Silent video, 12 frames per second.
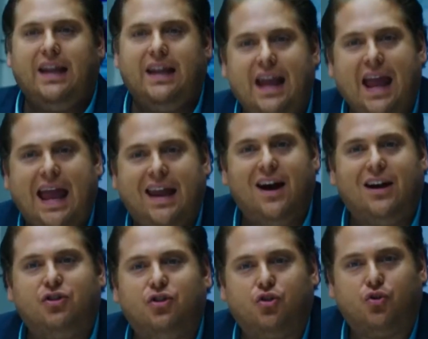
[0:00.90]
I
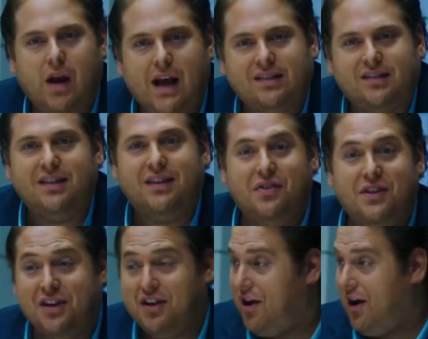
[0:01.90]
cannot stress
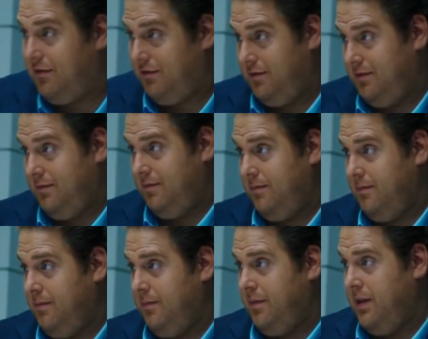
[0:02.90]
this enough.
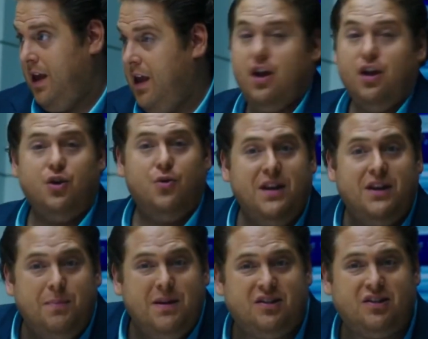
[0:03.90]
You
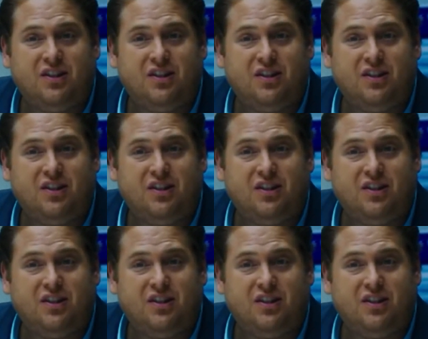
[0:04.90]
need to be